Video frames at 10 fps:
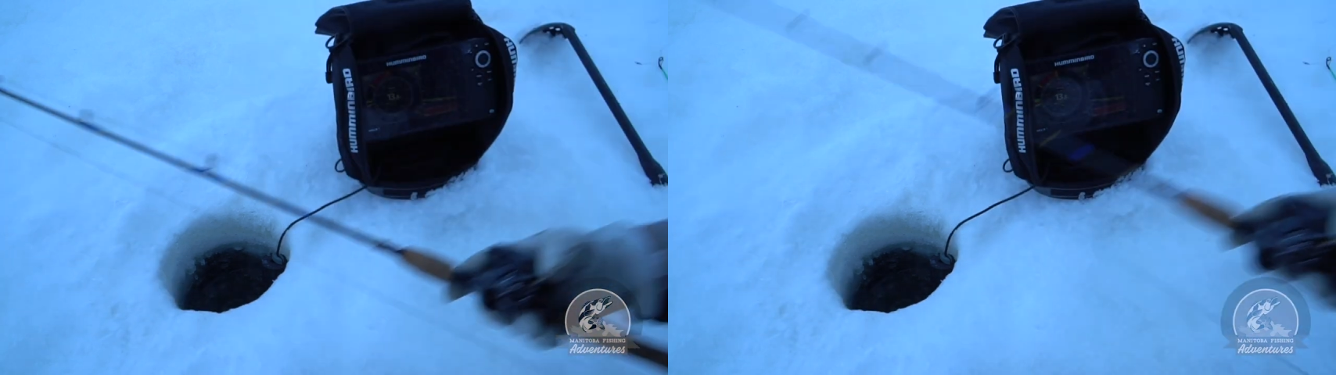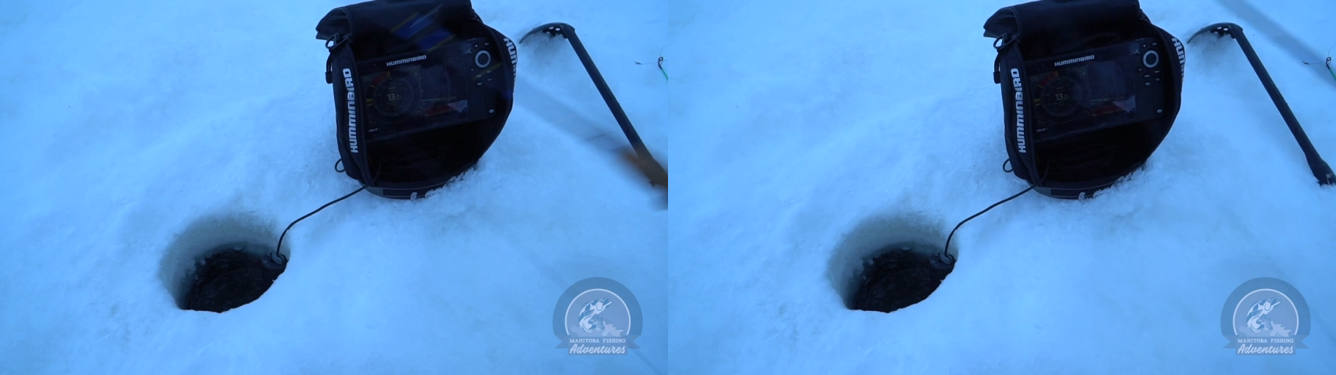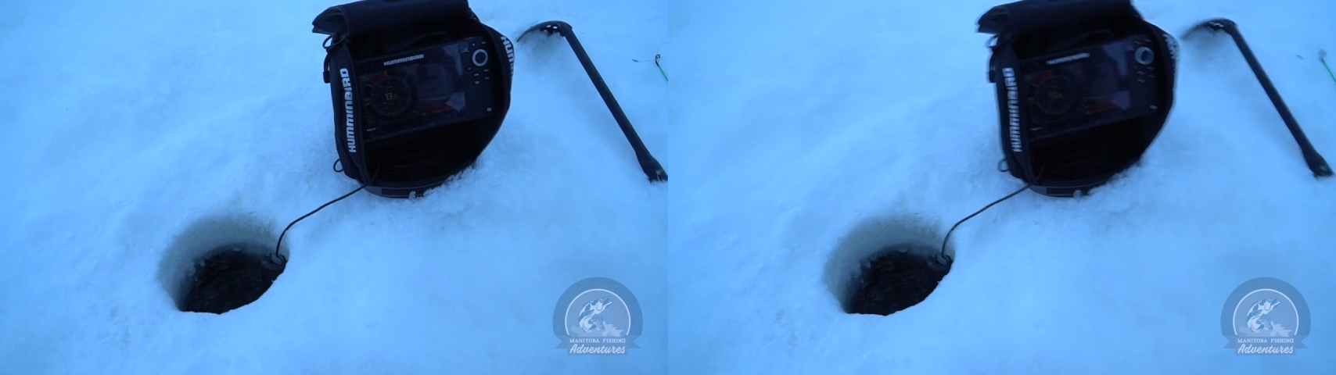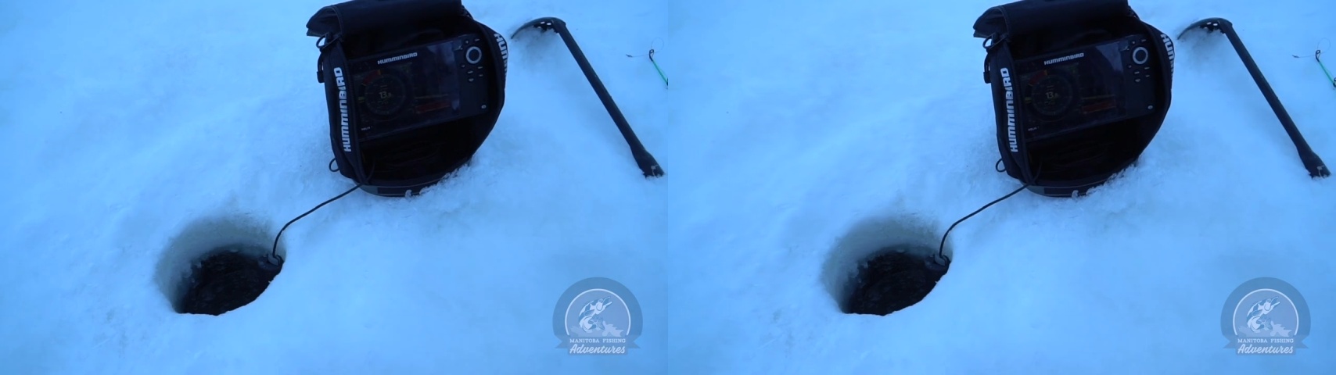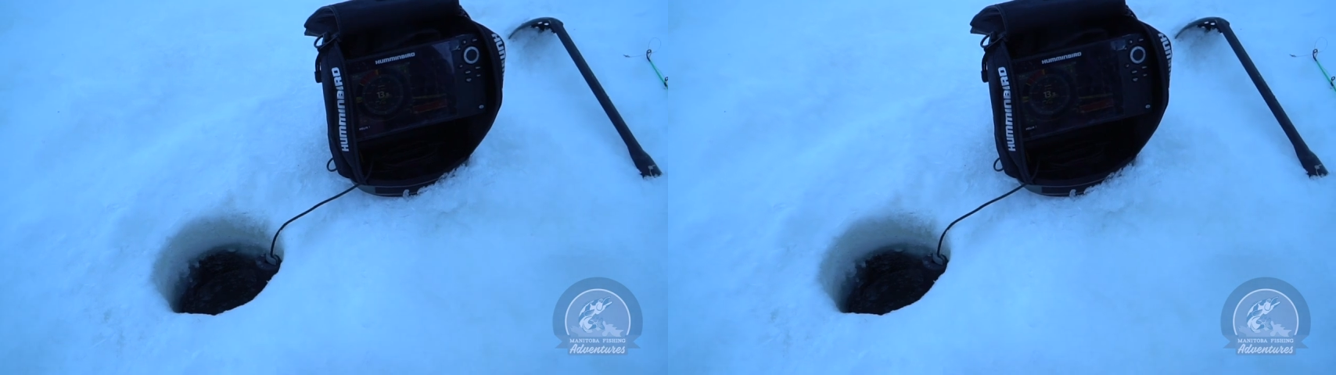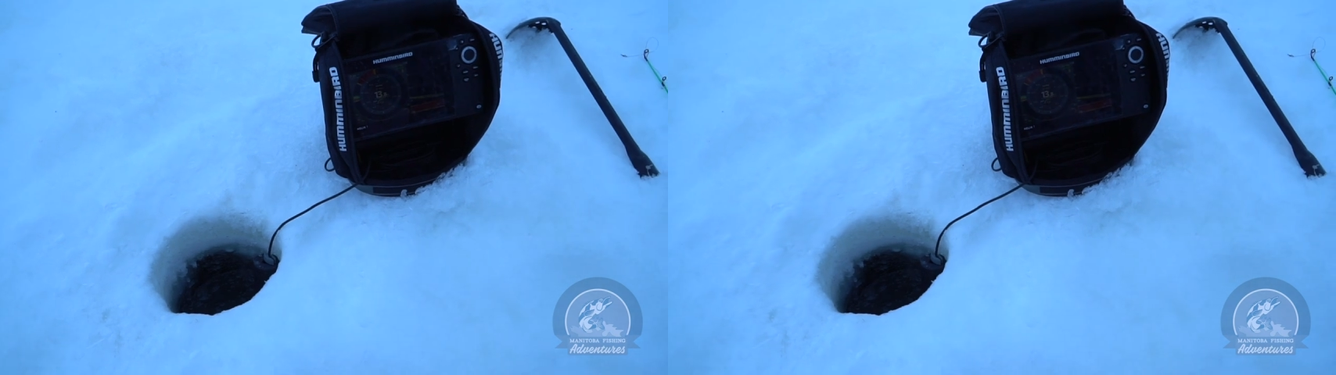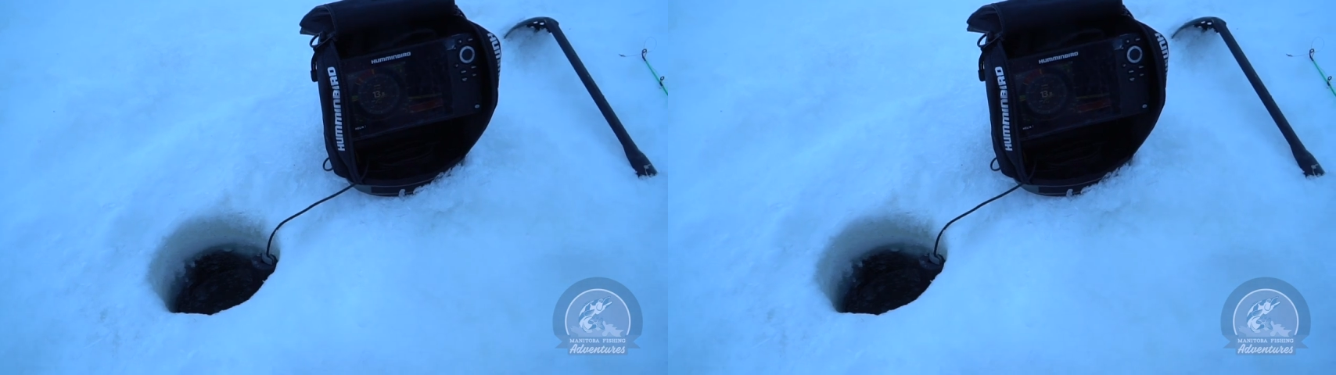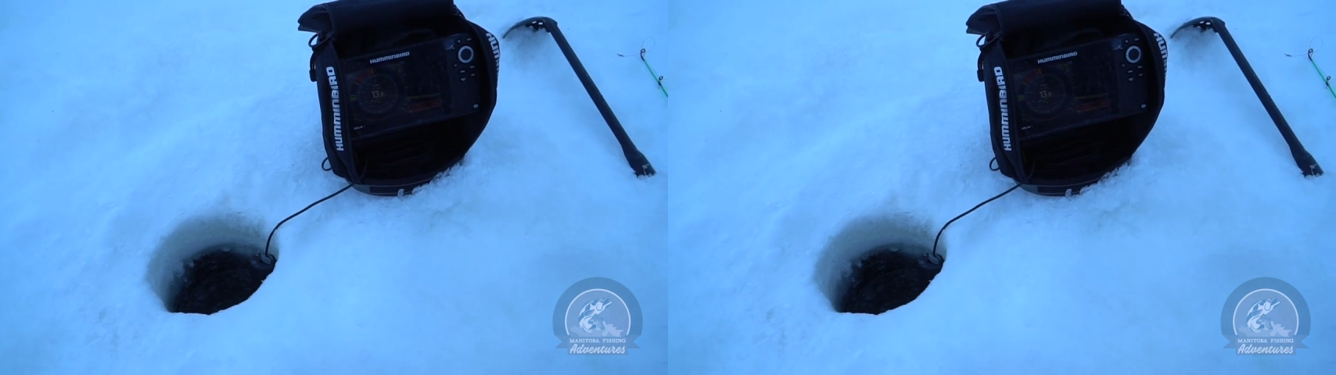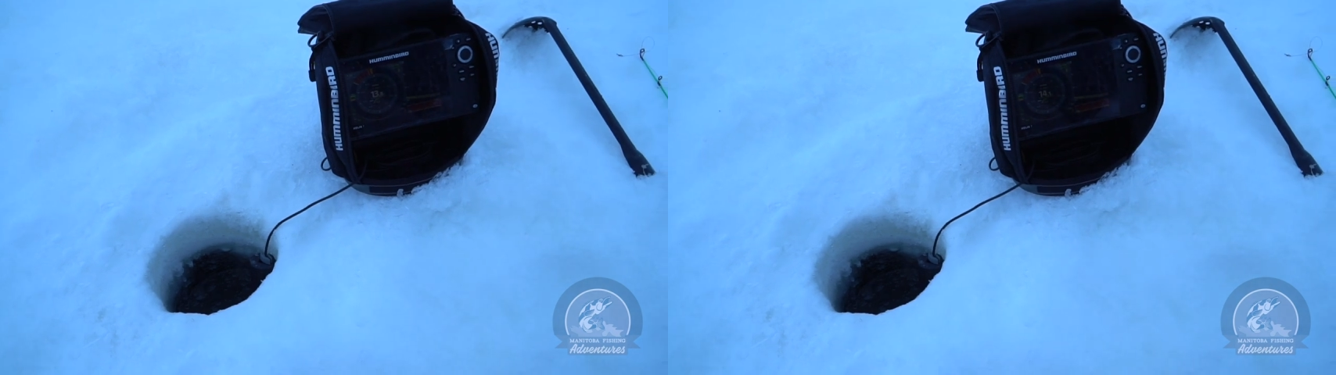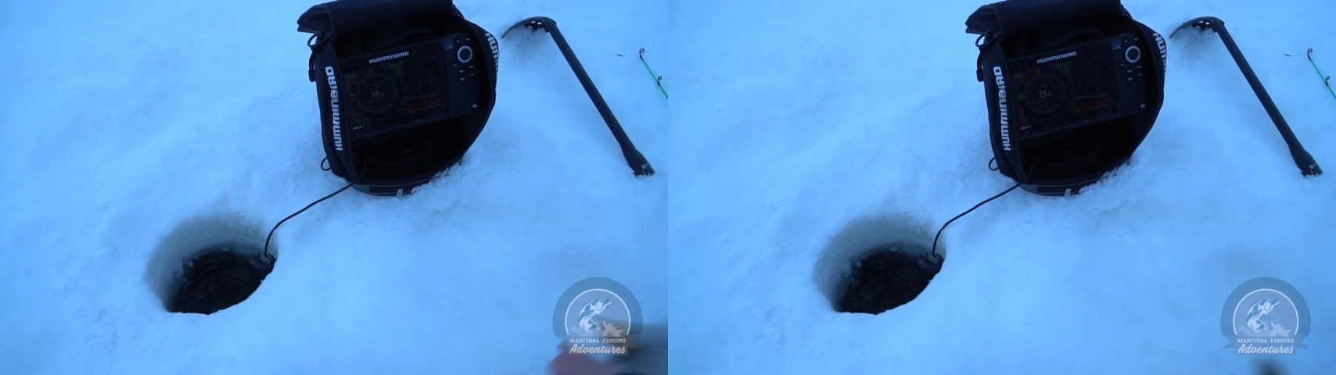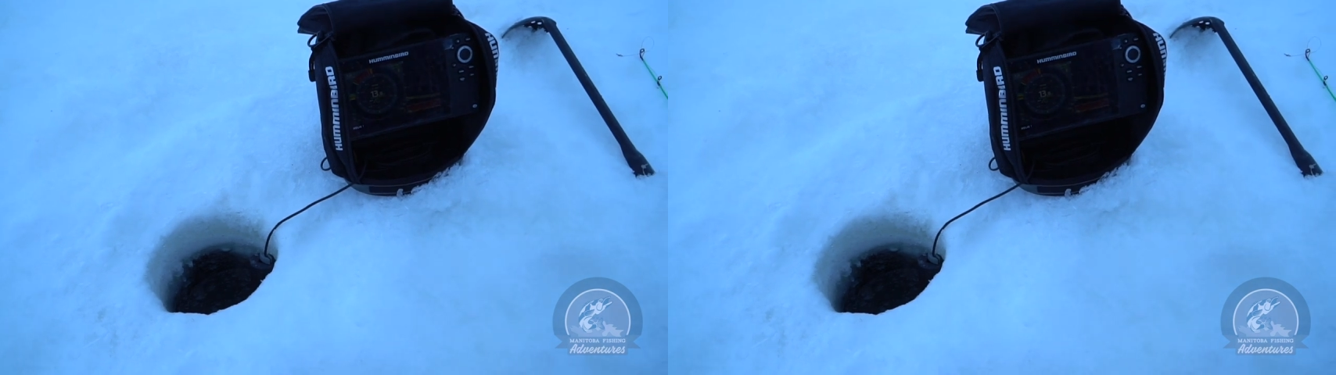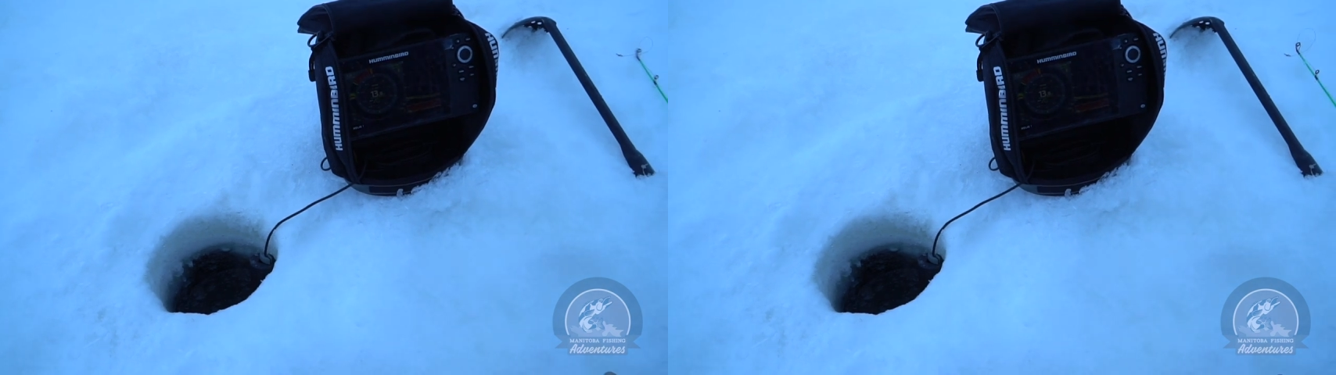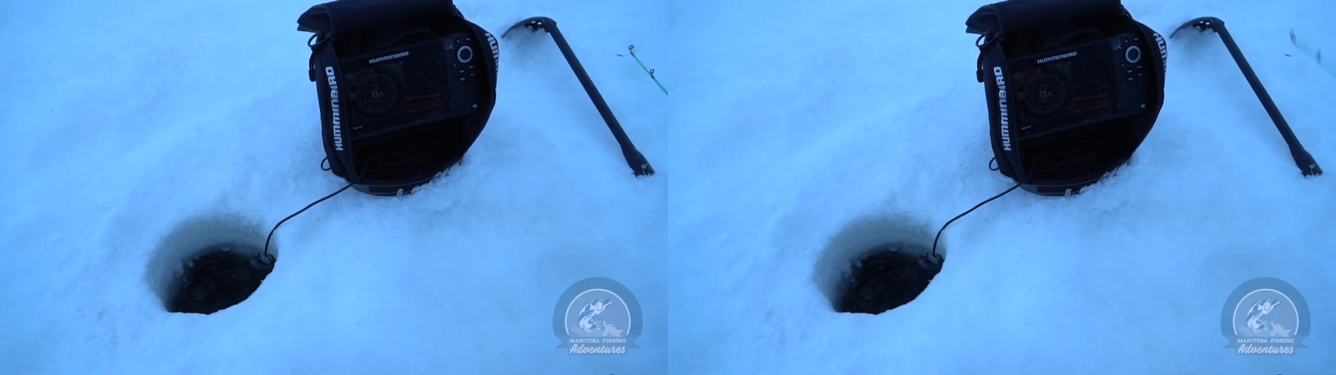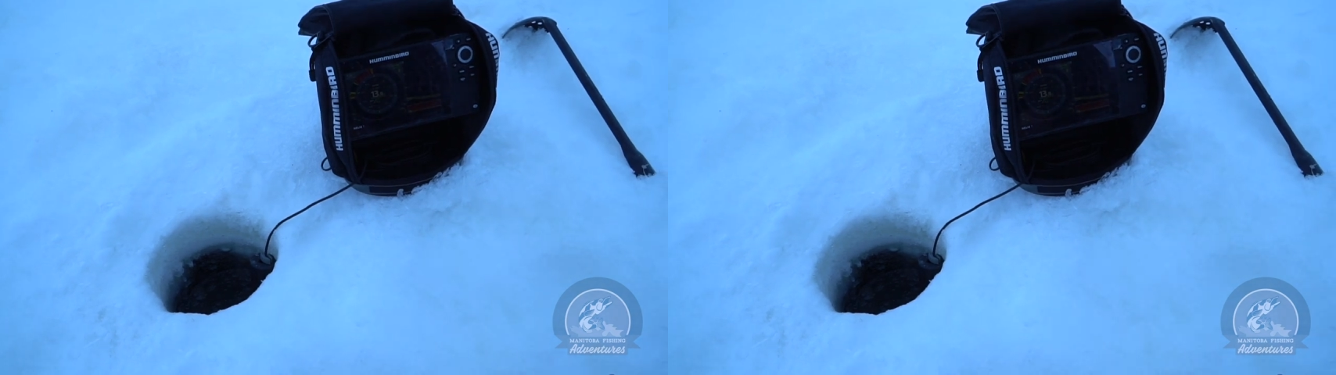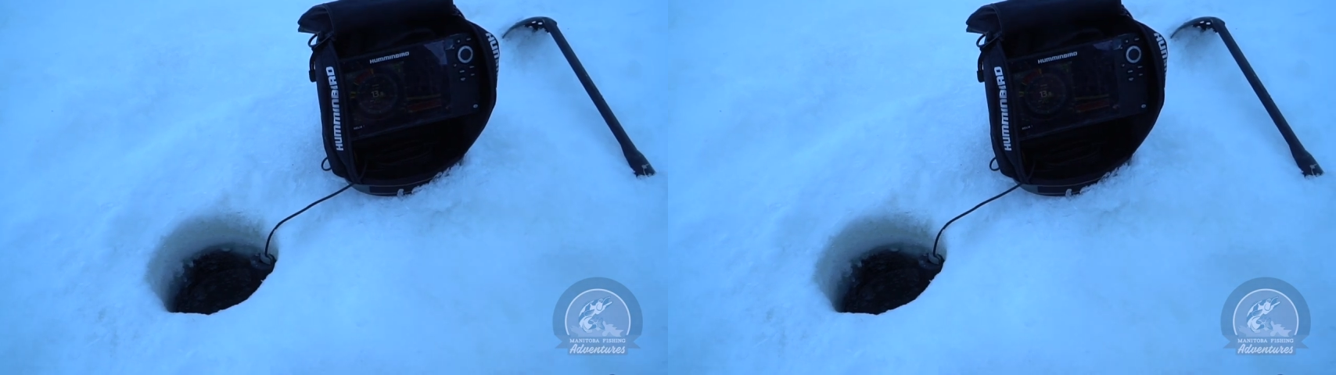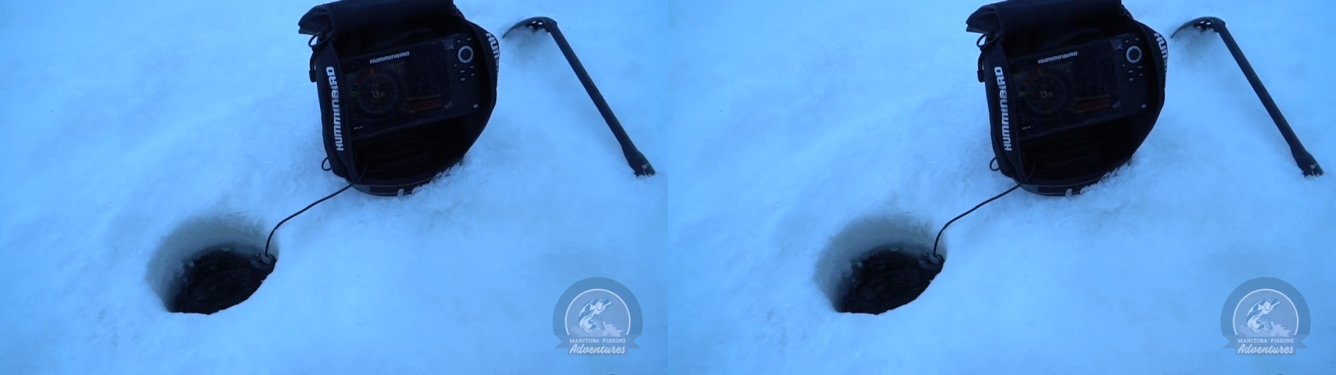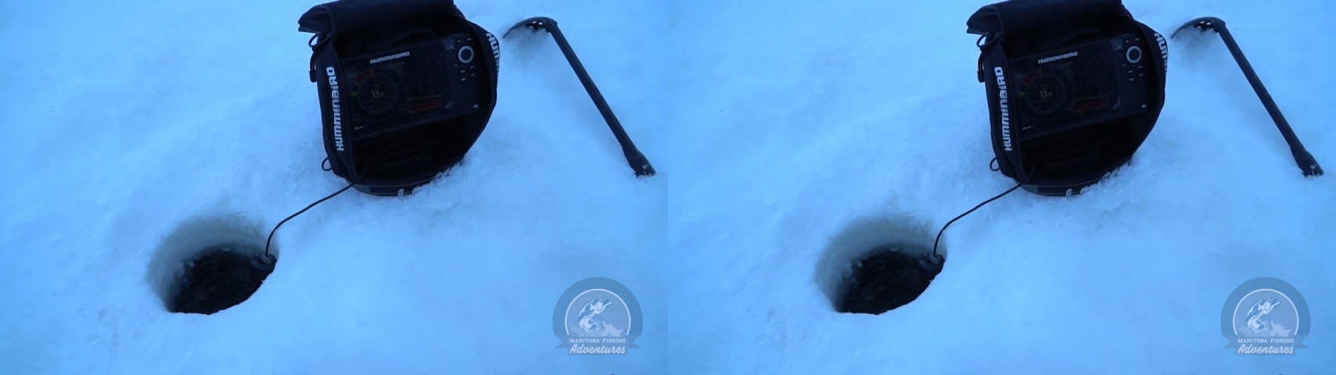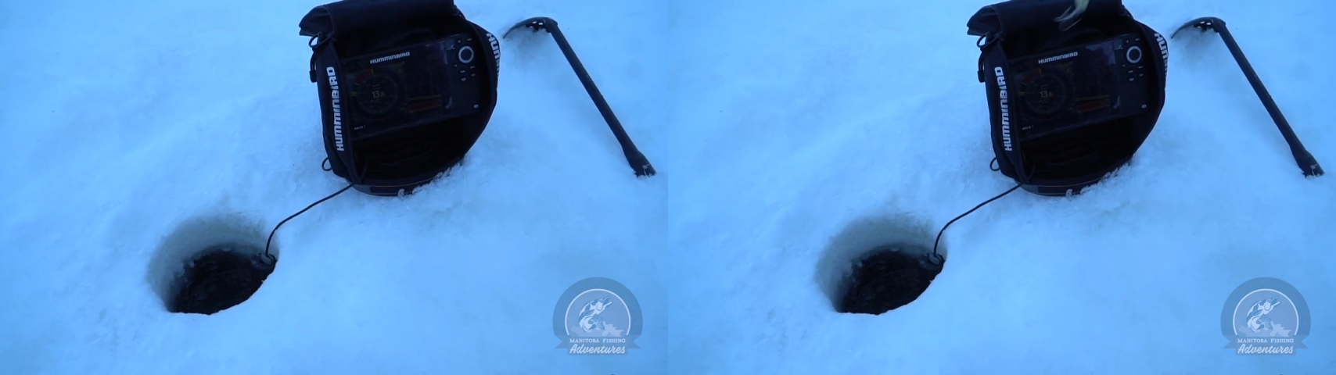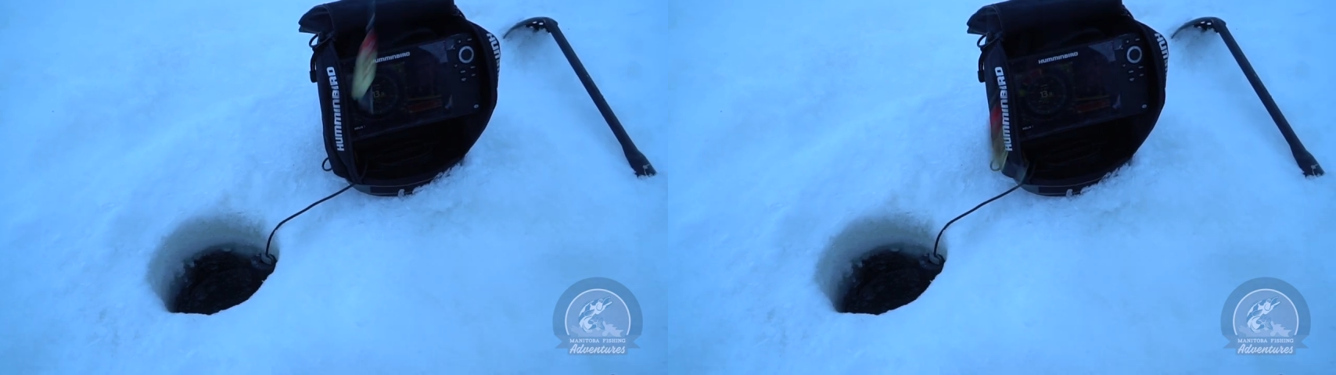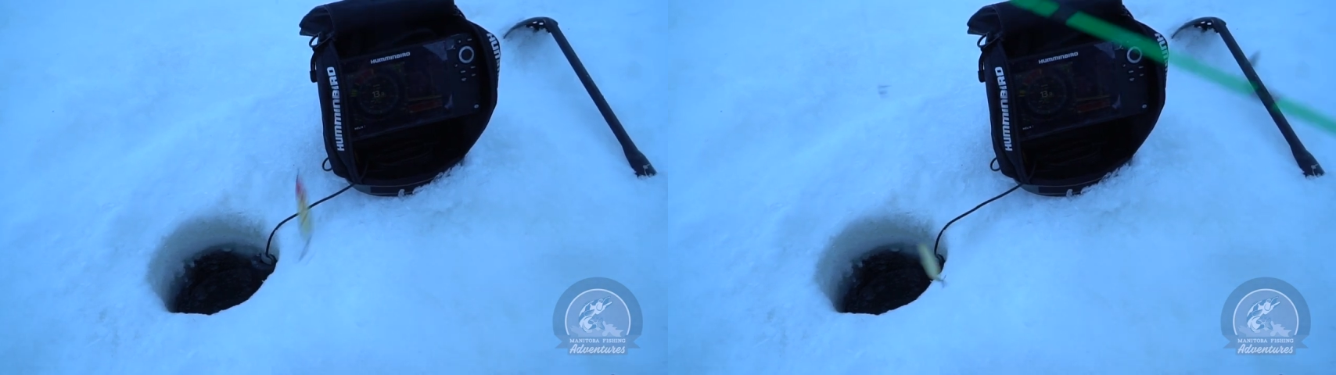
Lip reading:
Nobody's mouth can be seen.